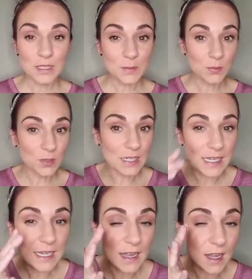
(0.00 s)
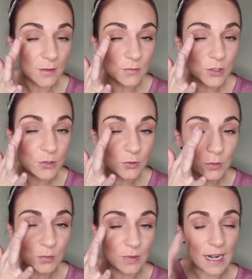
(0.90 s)
pretty neutral
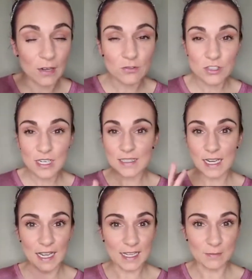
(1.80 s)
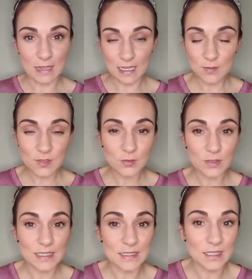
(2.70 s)
brown shade that I am
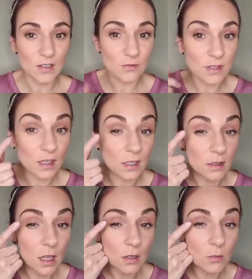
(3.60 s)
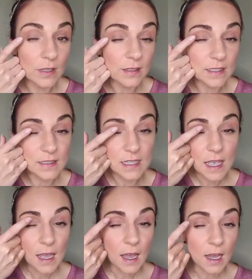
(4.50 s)
absolutely in love with, along with this
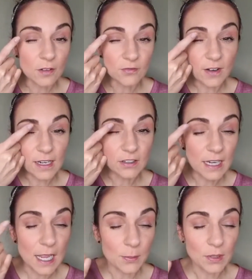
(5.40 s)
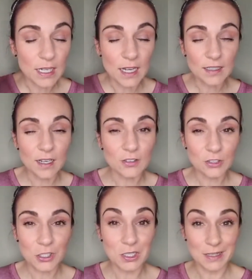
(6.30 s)
fiery apricot color
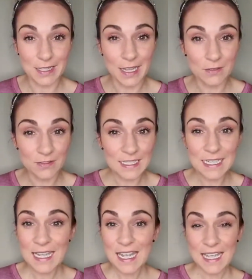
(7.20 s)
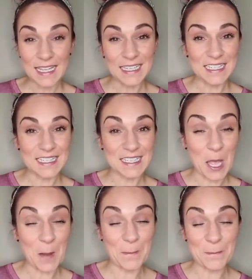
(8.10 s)
called Lively. It is
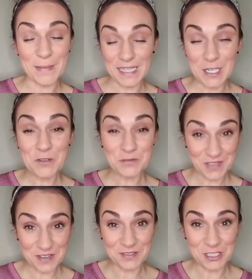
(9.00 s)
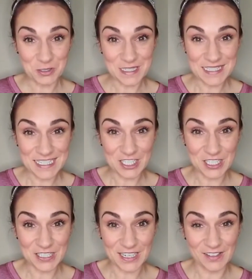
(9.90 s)
my new favorite transition
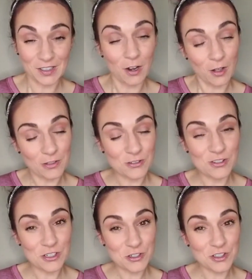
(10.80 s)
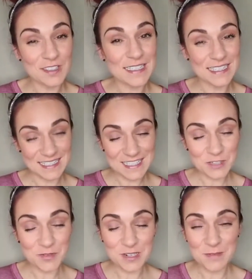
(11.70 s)
color, although Gingerly is still
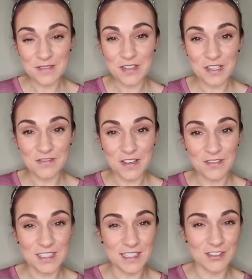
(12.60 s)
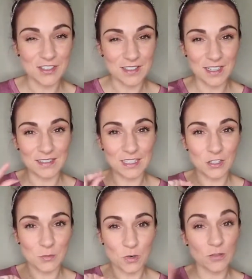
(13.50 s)
one of my very favorites. It's just a
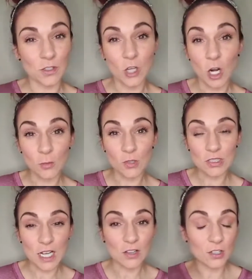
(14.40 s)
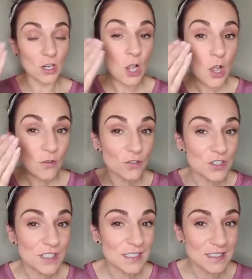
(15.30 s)
little more of a caramel color
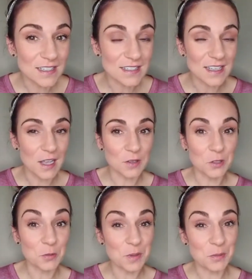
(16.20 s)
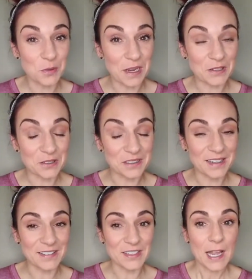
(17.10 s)
versus this a little bit brighter
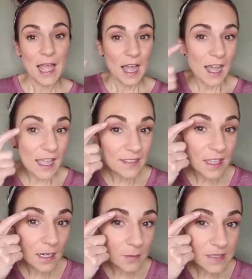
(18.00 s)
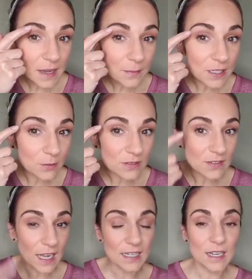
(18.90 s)
color. And then up top here, we've
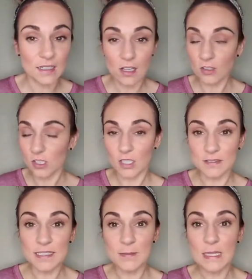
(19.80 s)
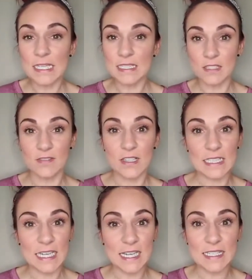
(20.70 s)
got a color called Timid. It's a very
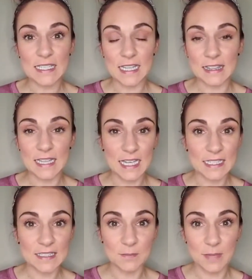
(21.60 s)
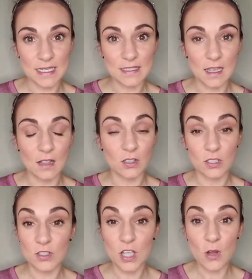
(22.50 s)
nice light base color.
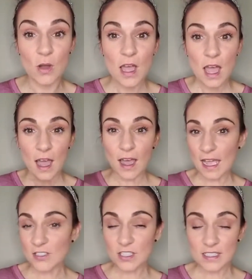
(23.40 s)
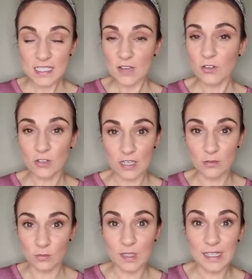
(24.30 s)
So as you can see, I've created a
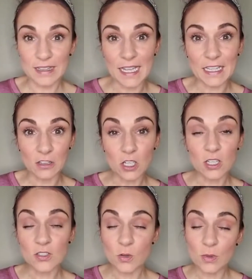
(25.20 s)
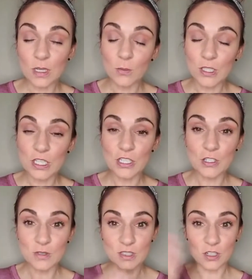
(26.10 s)
really light look. So what I want to do
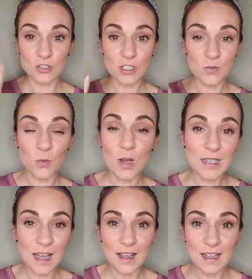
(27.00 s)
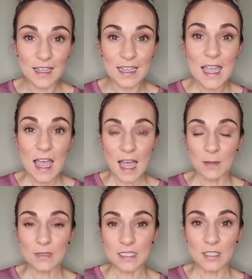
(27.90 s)
is on just one eye, I'm
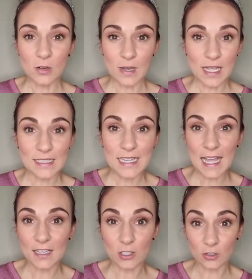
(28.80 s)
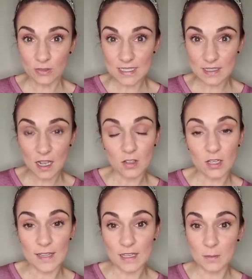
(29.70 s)
going to go ahead and add a crease color, and then I'm